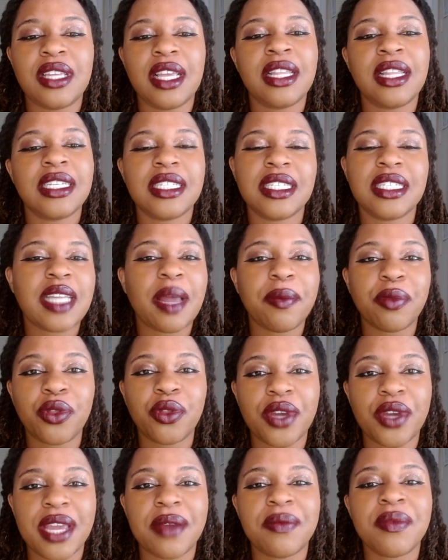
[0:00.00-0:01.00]
And this is step
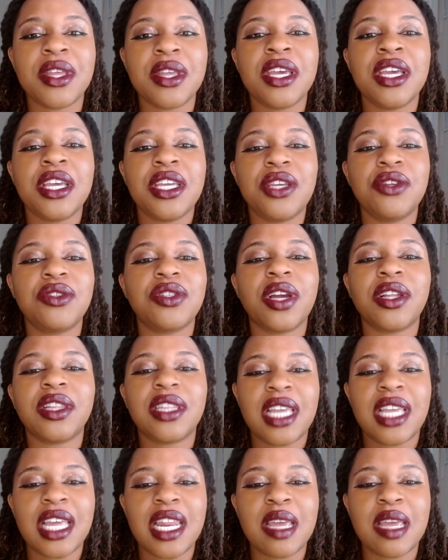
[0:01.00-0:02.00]
3. You
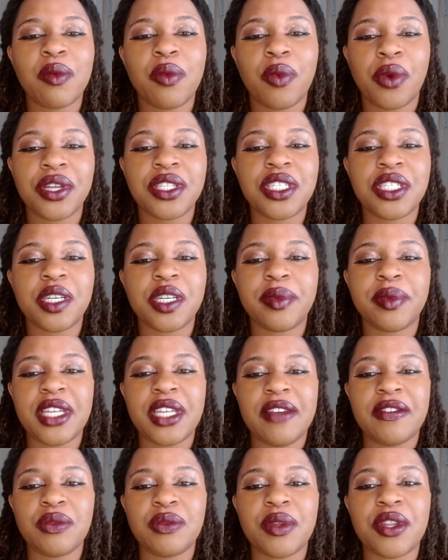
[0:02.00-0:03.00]
start leaning more into your
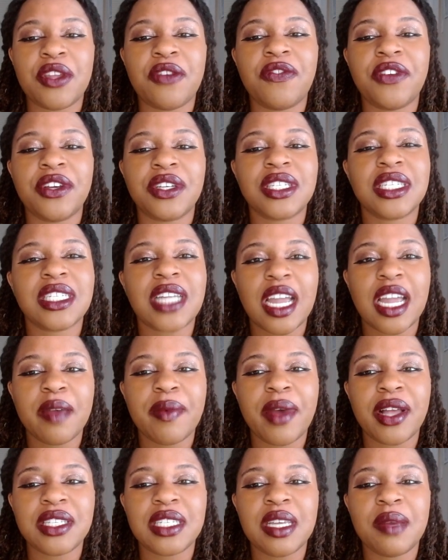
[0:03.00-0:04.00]
beliefs when you feel stuck
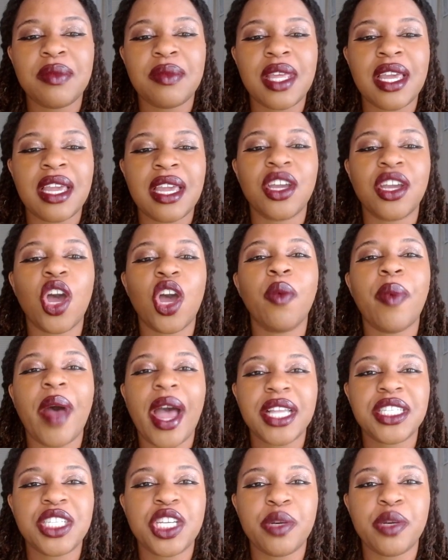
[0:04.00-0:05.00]
about something. Go
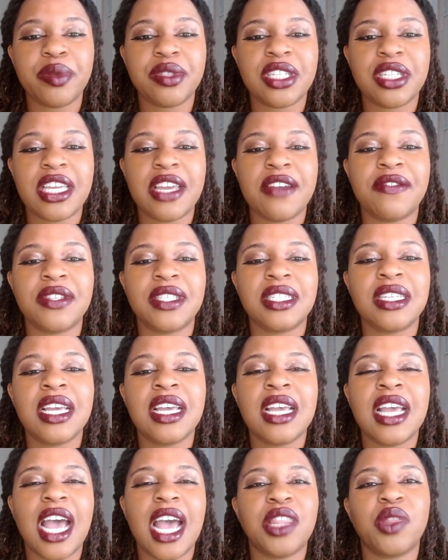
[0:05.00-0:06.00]
back to your beliefs
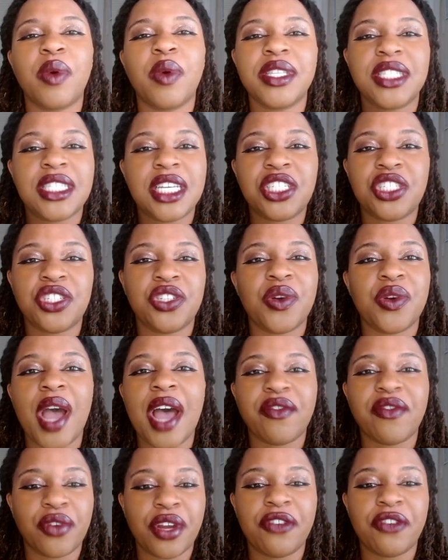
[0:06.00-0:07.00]
and the ones that you
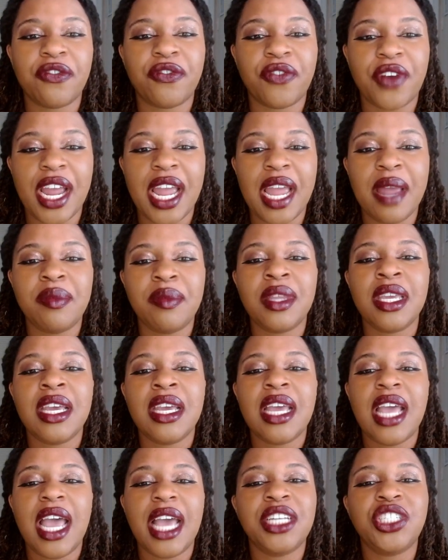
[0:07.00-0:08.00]
have reframed
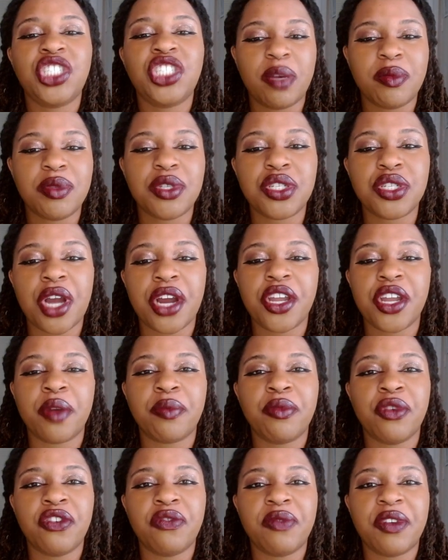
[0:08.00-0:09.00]
and jumpstart your
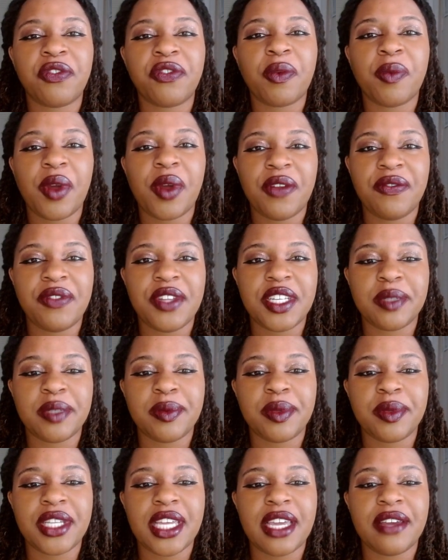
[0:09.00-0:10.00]
movement from one of these
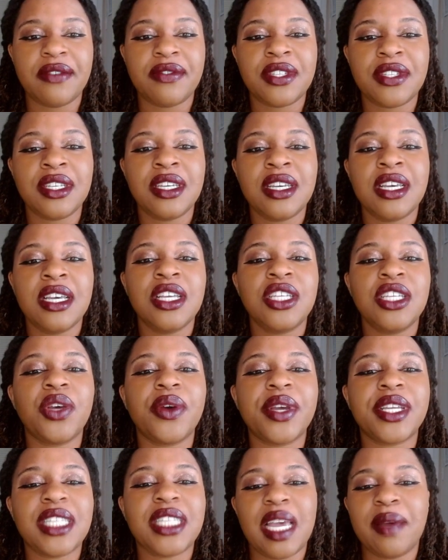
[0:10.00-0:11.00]
beliefs.
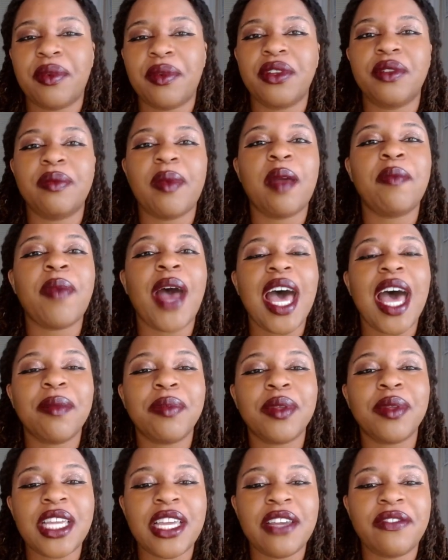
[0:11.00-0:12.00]
So example, my bad
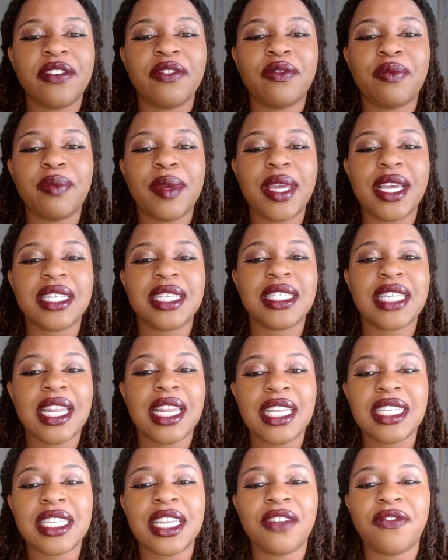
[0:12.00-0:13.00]
belief of being
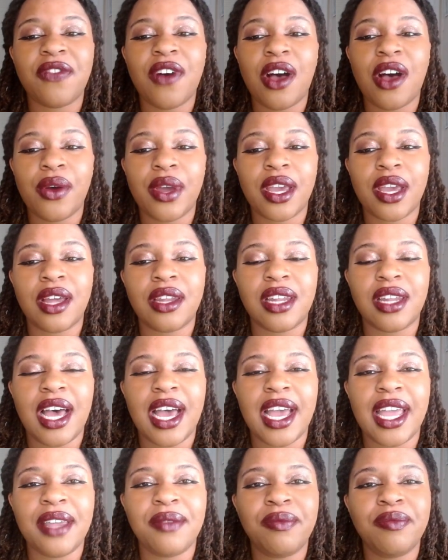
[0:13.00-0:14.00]
skinny to get a following
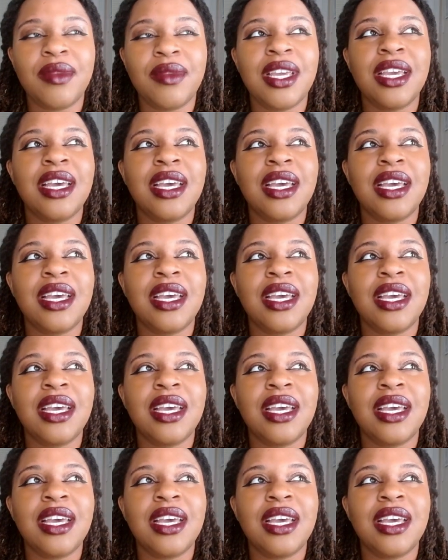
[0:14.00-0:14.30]
online.